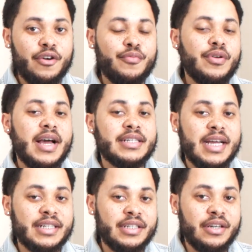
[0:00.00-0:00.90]
I hope you guys
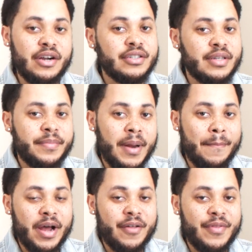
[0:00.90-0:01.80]
actually learn something
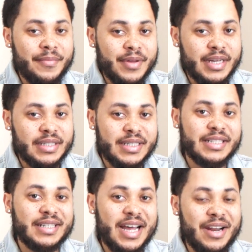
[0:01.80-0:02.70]
about that because
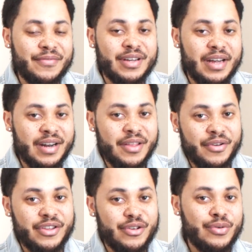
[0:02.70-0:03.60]
that's kind of a,
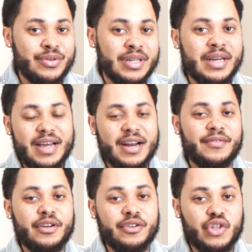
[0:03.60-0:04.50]
another huge kind
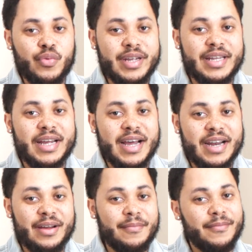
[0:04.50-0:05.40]
of little tweak that
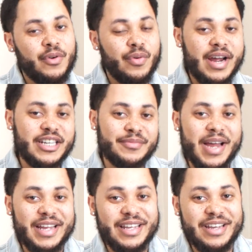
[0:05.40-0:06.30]
kind of grinds
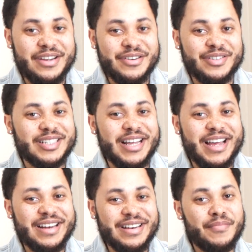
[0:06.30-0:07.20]
my gears
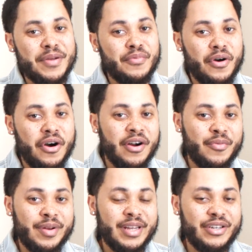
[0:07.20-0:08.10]
that people
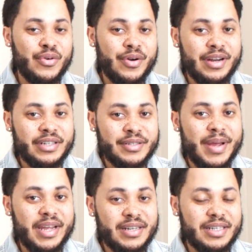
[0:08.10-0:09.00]
aren't really doing. They're just
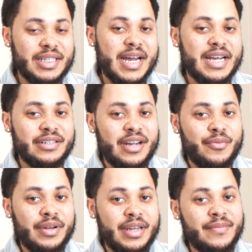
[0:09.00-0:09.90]
making designs, not
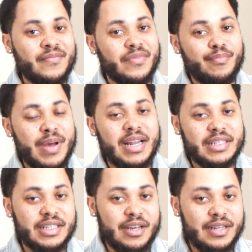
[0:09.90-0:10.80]
really
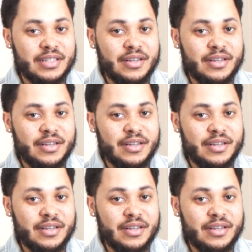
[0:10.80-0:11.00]
balancing it and